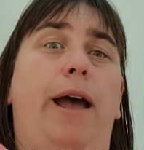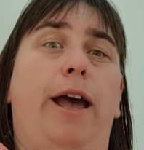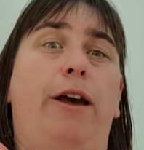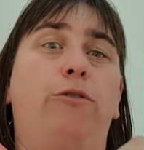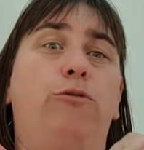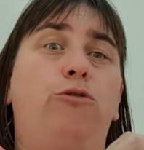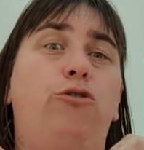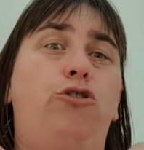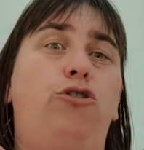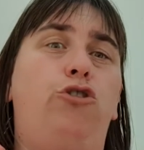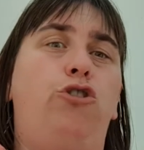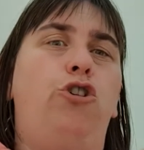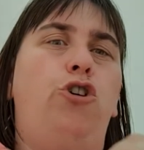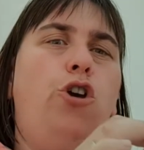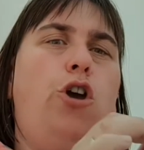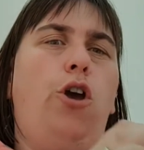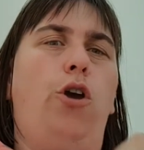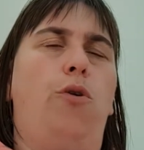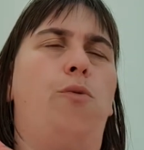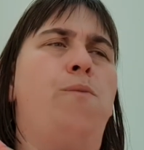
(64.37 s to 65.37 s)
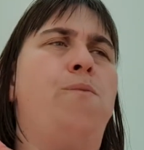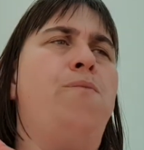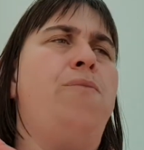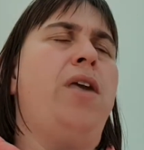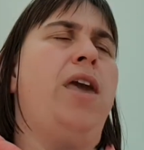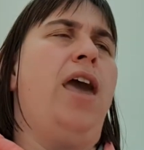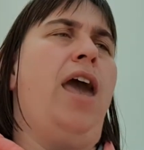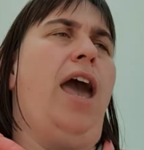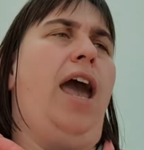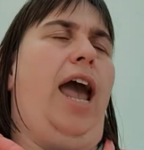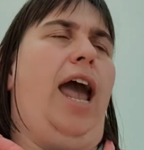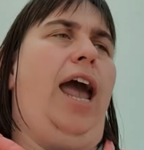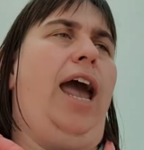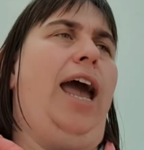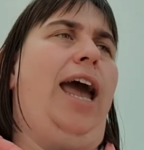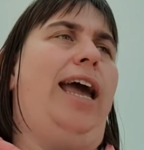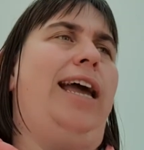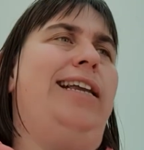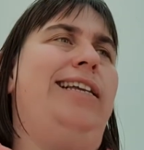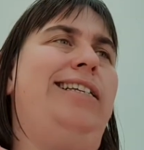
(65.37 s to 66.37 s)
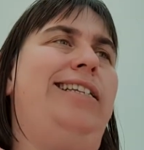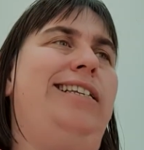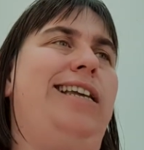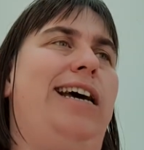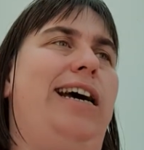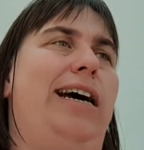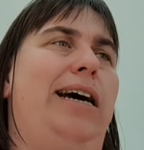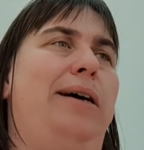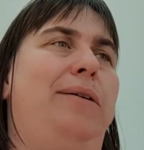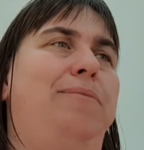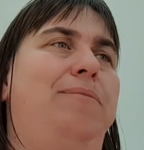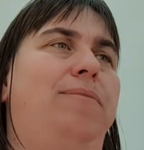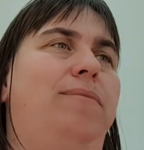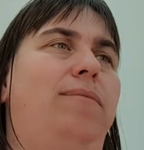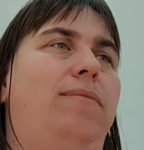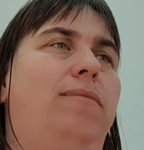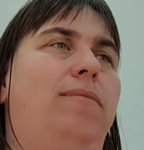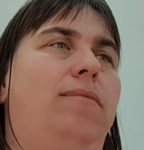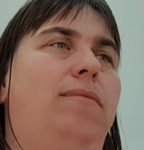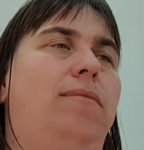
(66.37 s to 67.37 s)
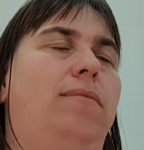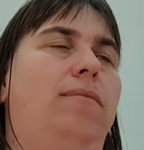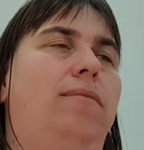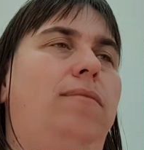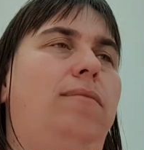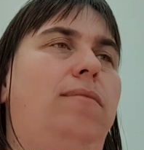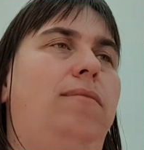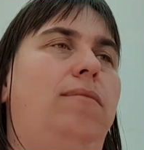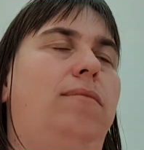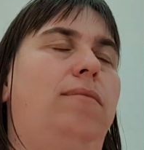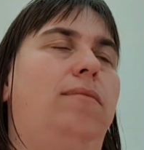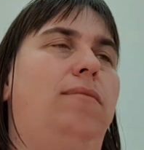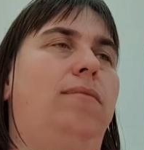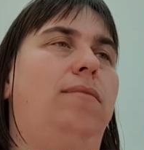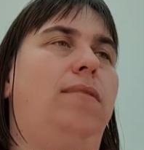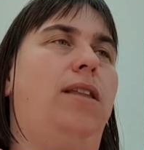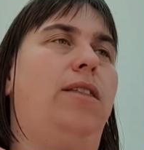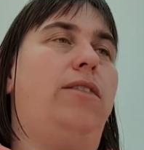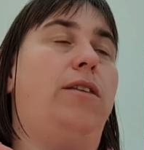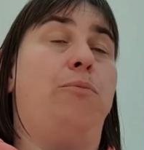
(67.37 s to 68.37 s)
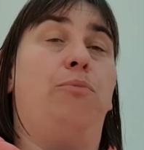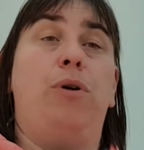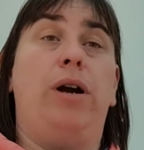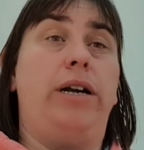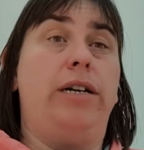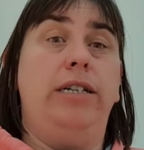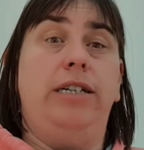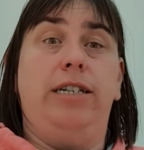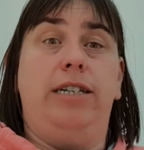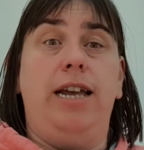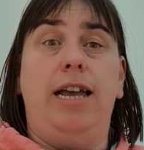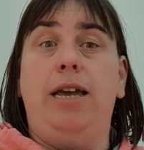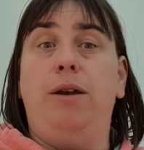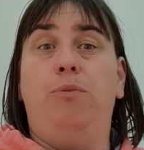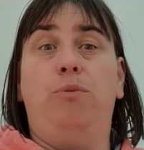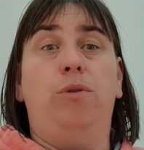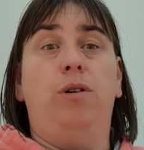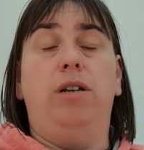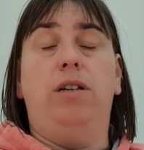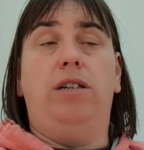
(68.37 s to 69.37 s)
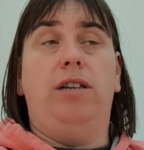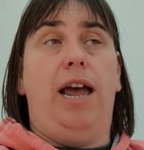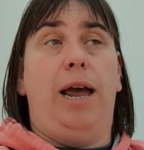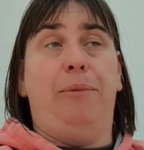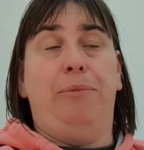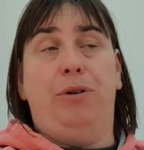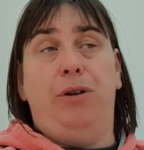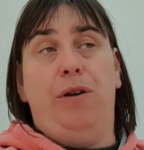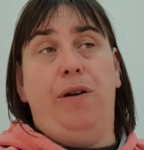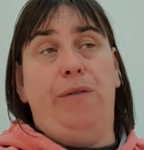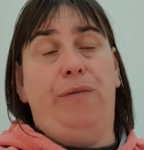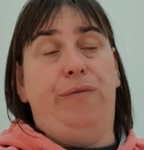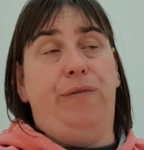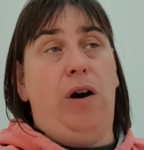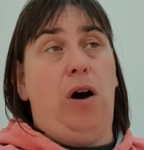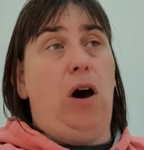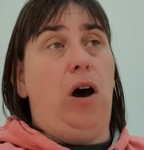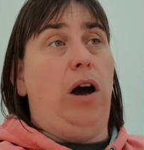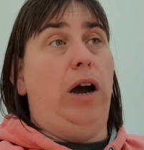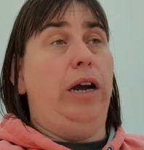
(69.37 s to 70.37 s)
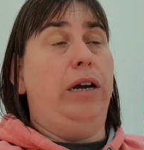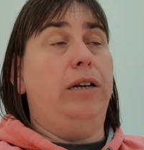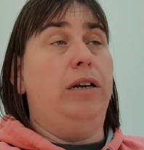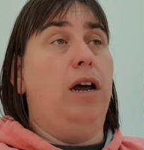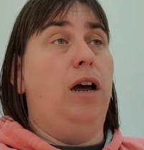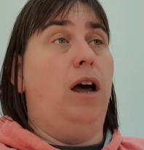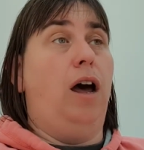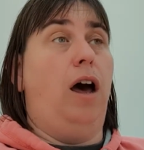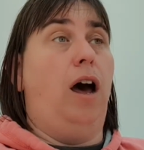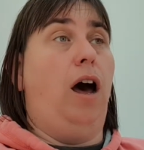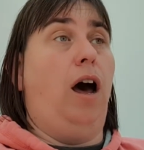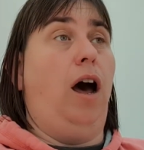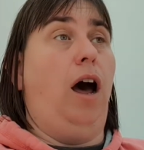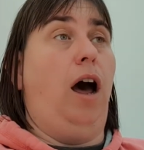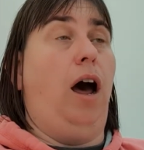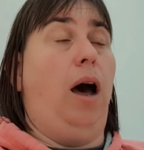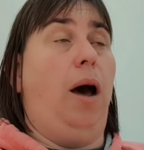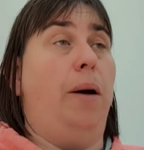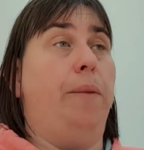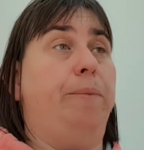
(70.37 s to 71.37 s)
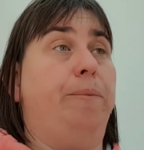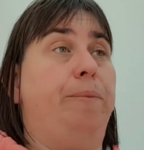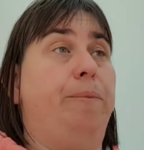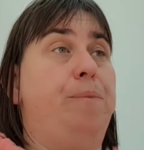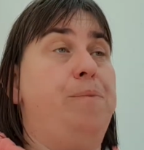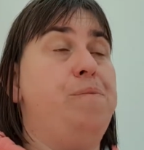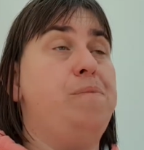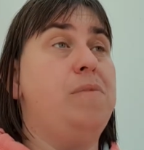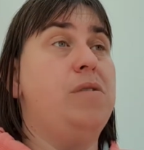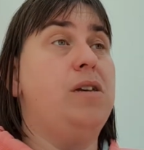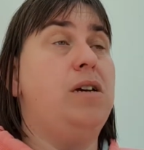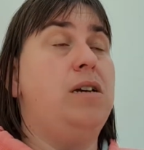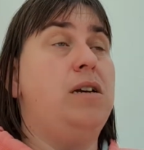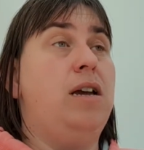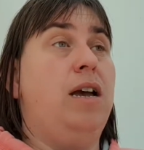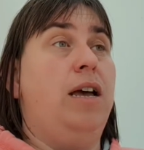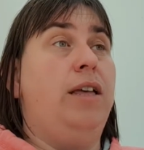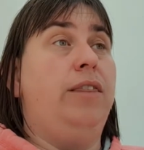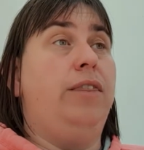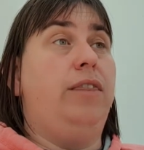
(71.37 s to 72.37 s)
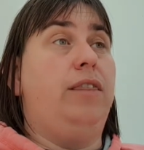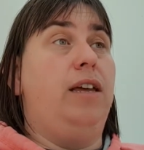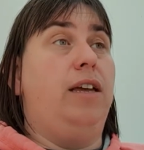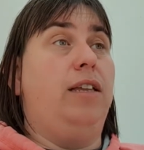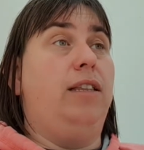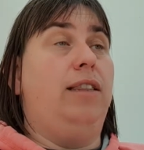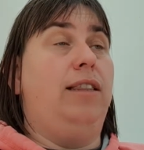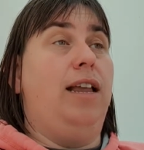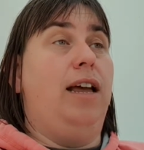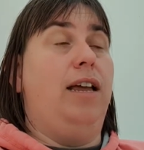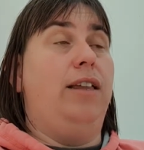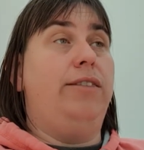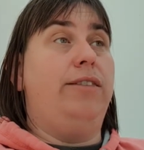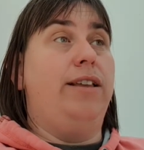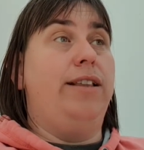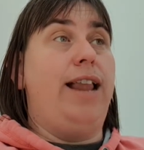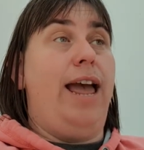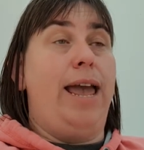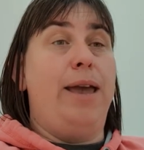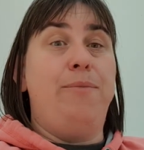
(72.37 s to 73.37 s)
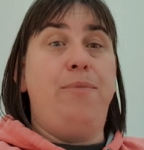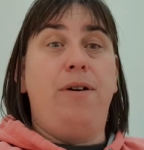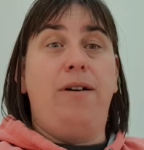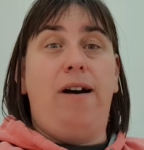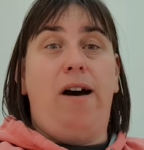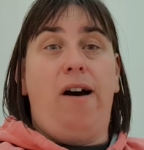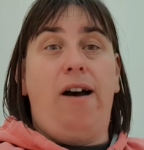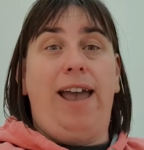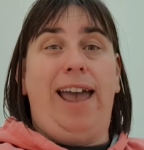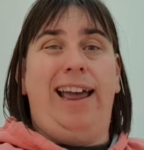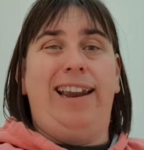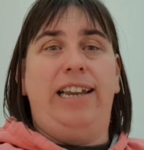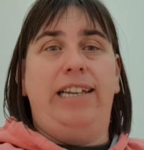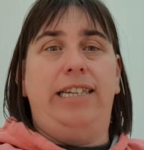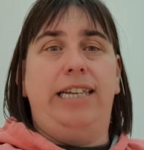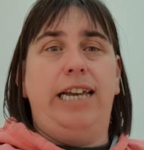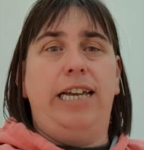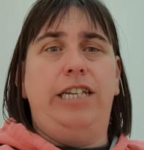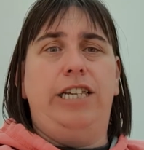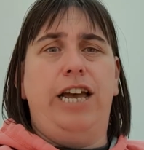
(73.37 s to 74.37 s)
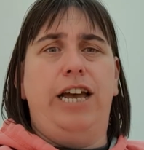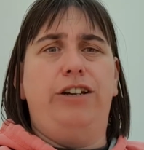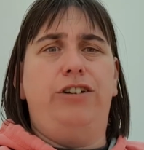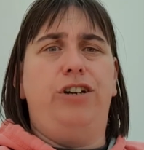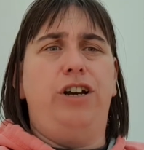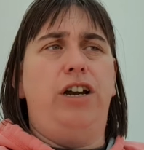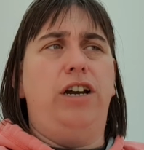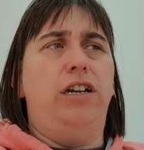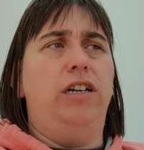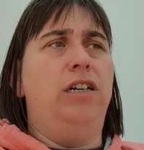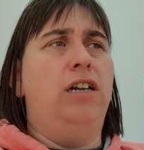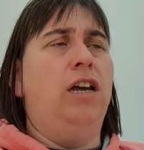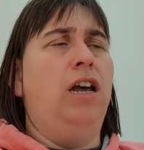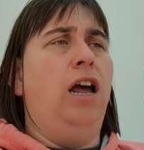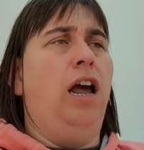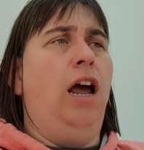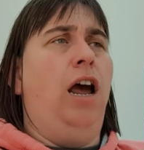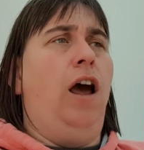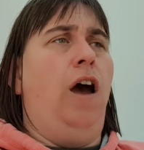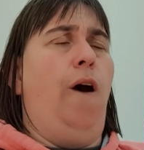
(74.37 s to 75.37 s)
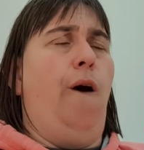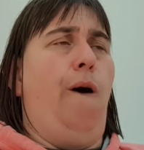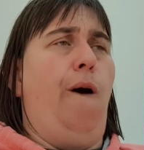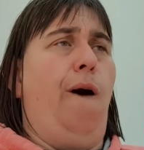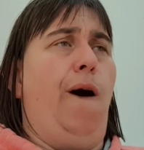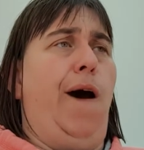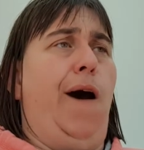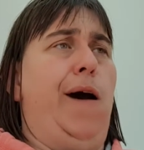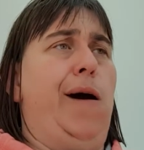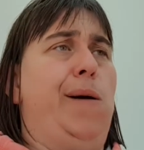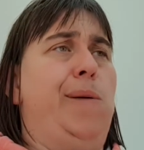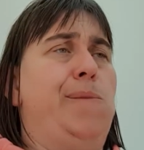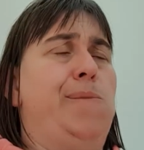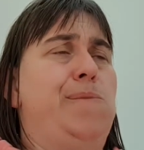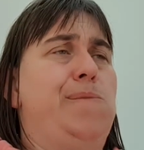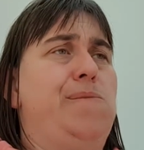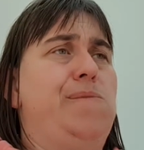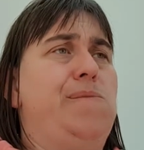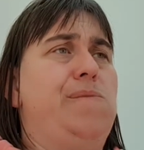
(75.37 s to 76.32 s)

pounds two, and um, the pregnancy was absolutely fine. Um, the the labour, I had a C-section. Um,